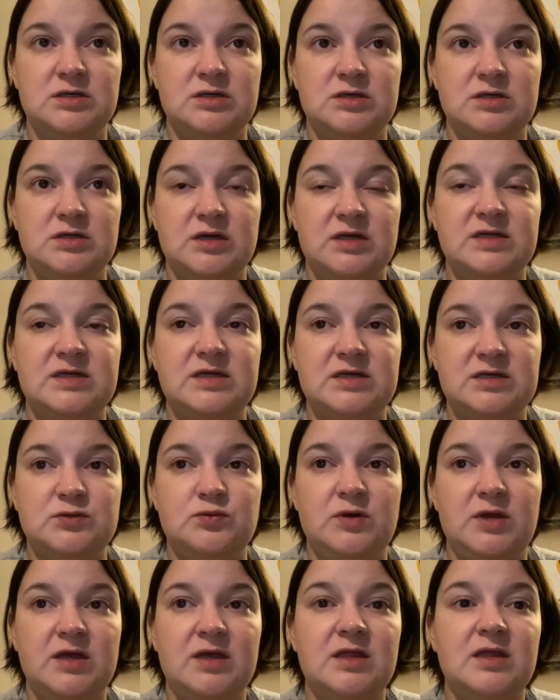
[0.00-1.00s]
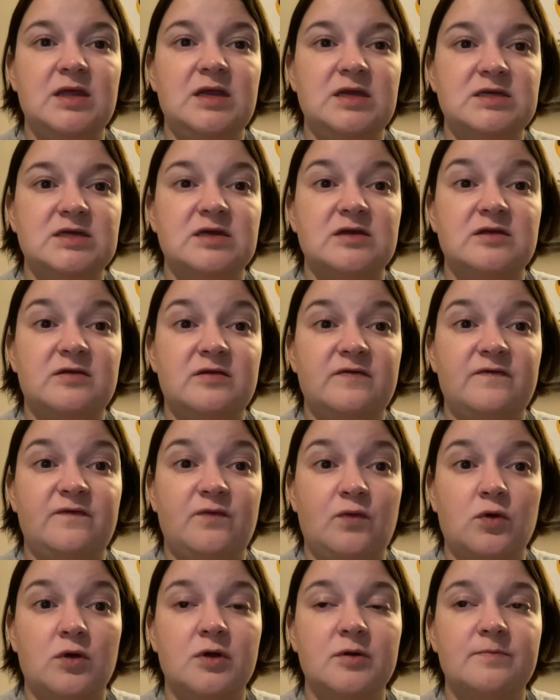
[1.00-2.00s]
because each week each has
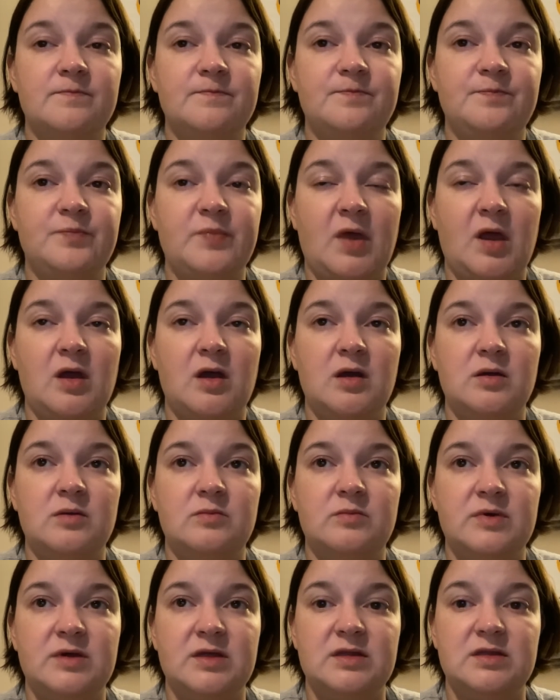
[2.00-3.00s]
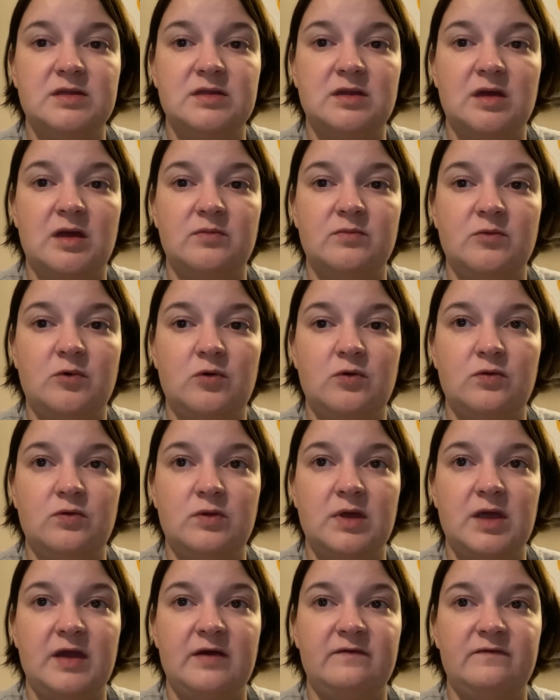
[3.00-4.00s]
4, but I only
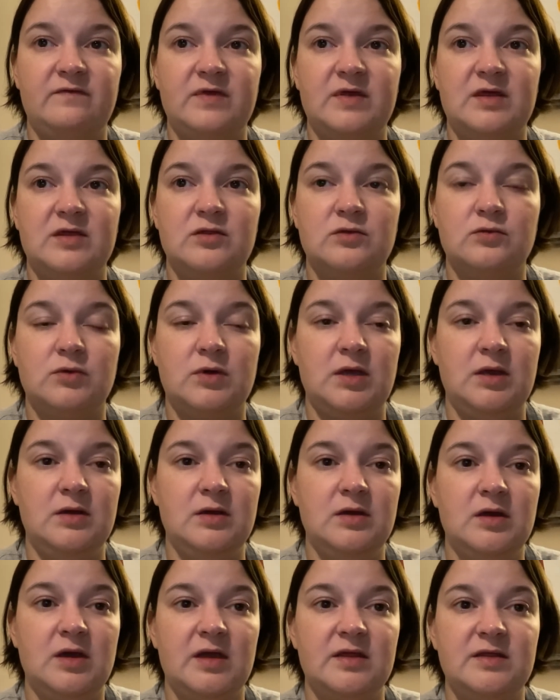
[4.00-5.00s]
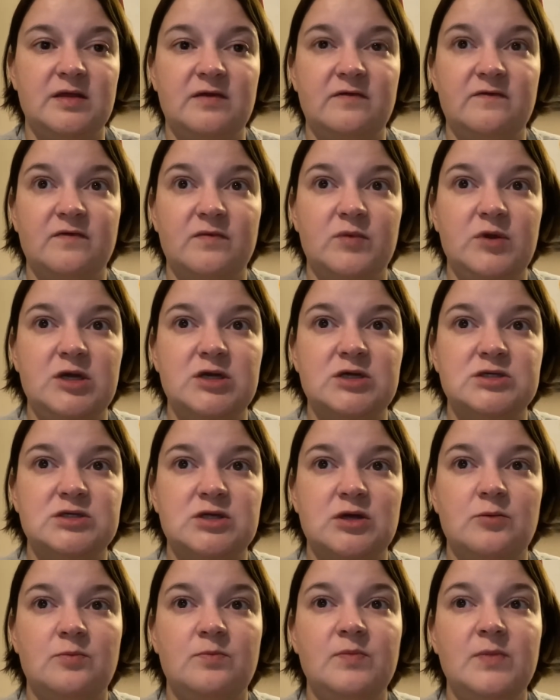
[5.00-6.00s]
have like 3, I think, from each,
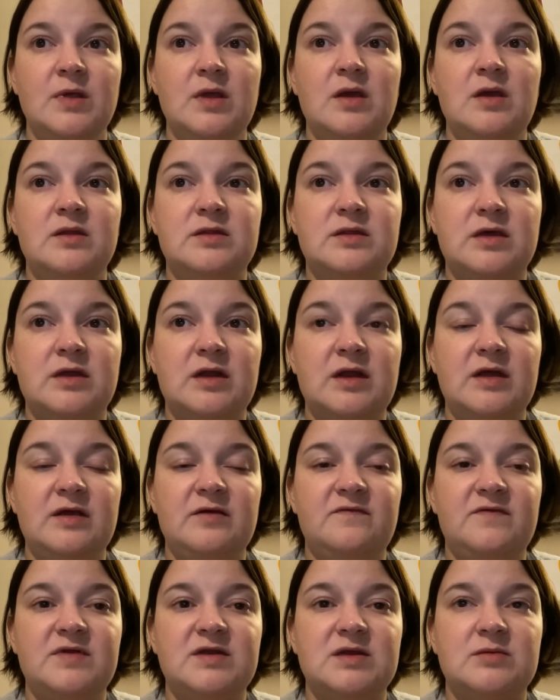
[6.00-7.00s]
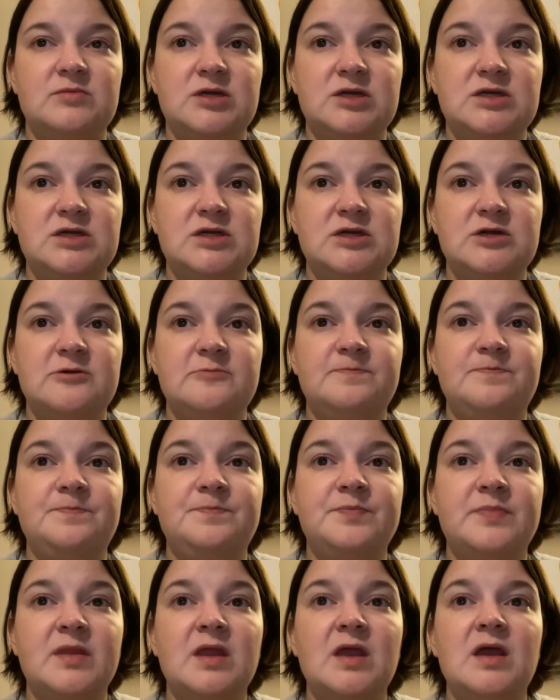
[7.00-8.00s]
so that I have attempted to do.
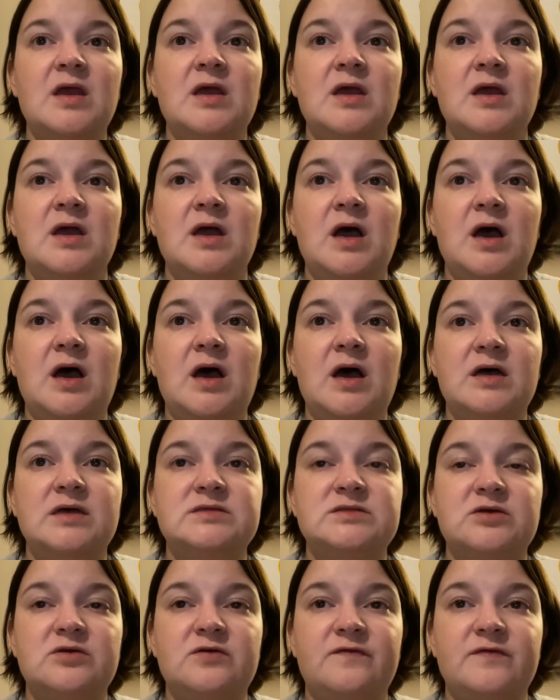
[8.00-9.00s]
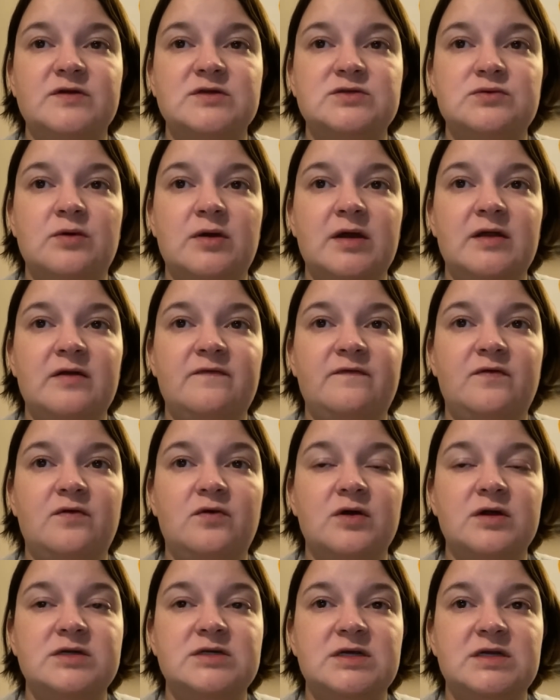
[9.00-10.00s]
So the first one for
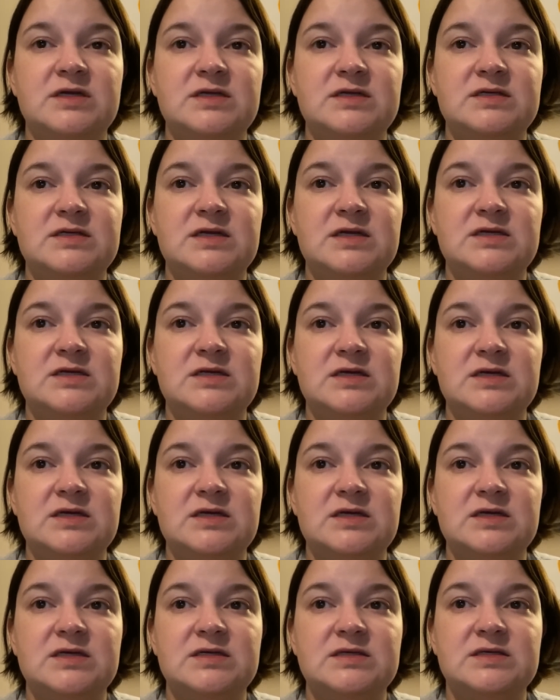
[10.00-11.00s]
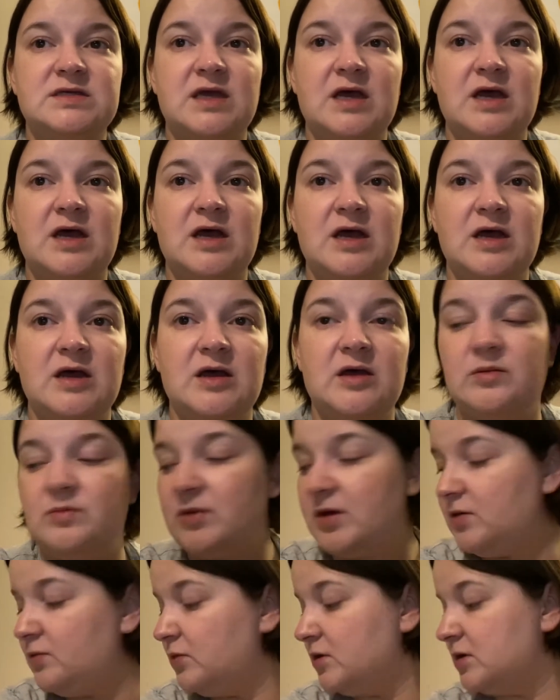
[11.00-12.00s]
Enchanted Stitches,
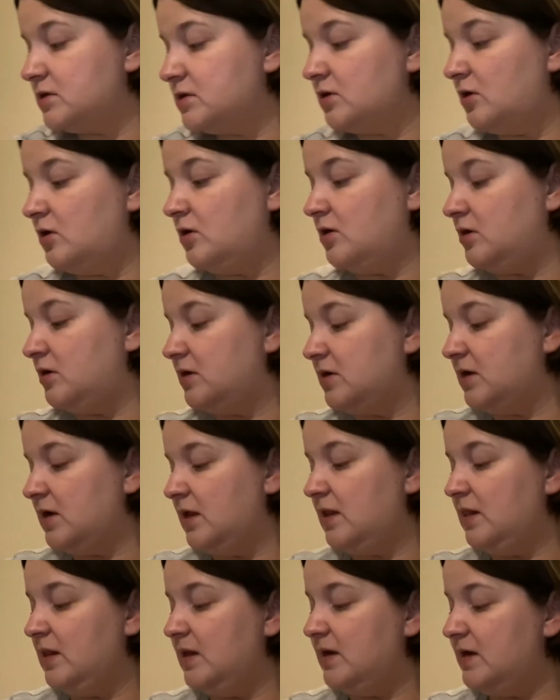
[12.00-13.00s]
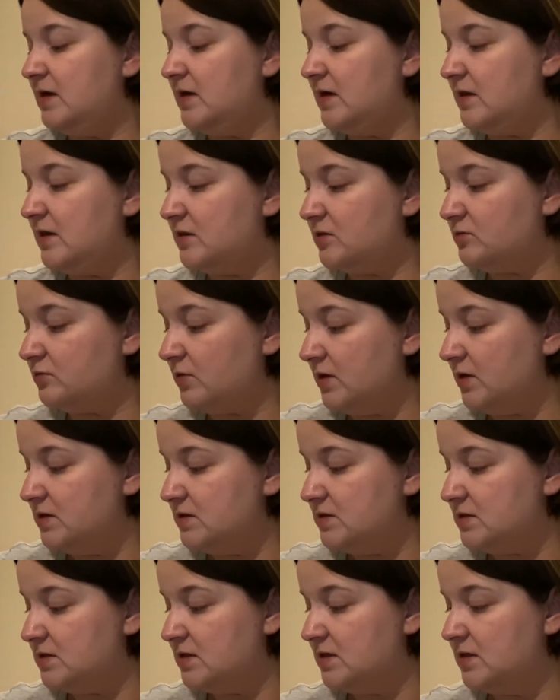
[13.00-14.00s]
I worked on Linen and
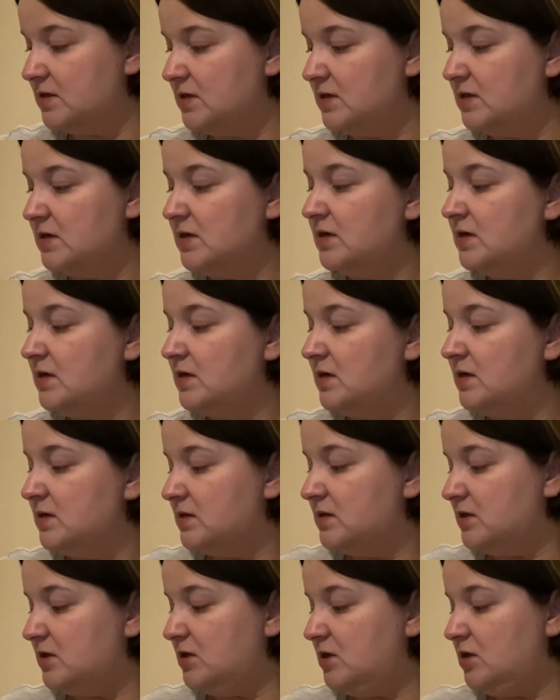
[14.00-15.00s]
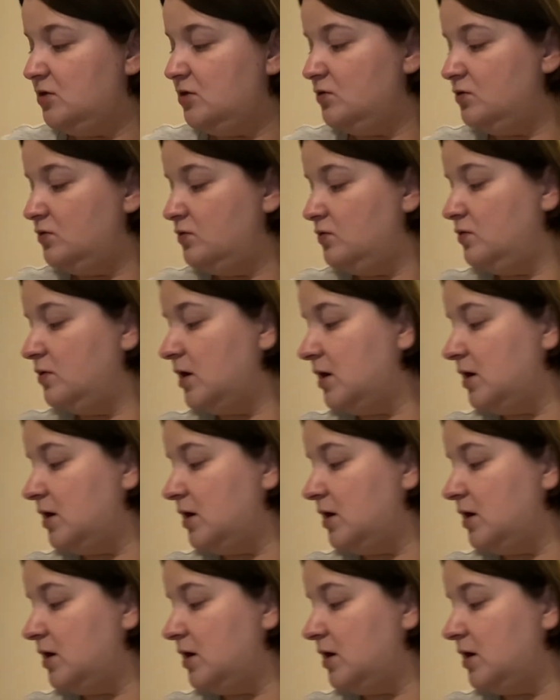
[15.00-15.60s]
Threads, the new